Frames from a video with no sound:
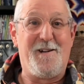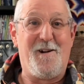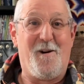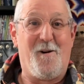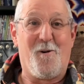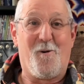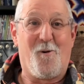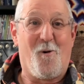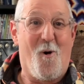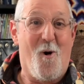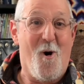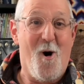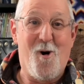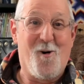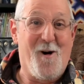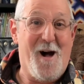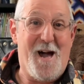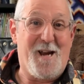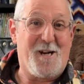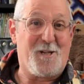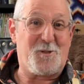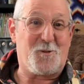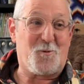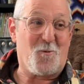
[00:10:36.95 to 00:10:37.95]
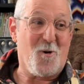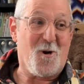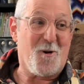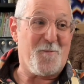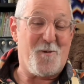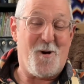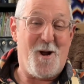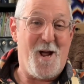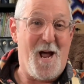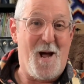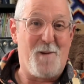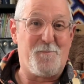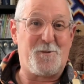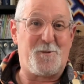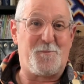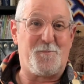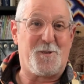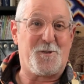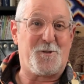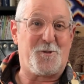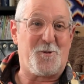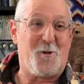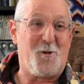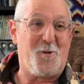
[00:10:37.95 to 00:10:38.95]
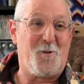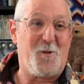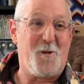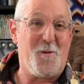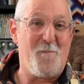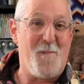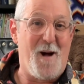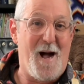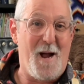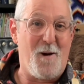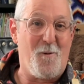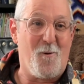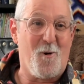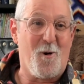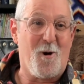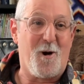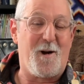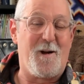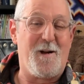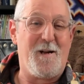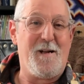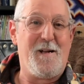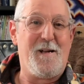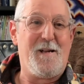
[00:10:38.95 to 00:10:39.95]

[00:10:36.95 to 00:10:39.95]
or all artists' work, perhaps, but certainly my work